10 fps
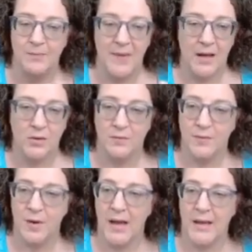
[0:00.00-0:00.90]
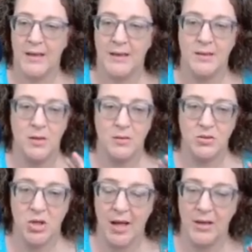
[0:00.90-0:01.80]
a good friend, your
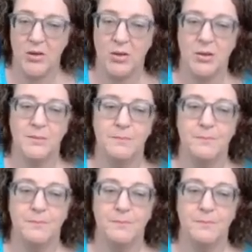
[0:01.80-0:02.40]
child,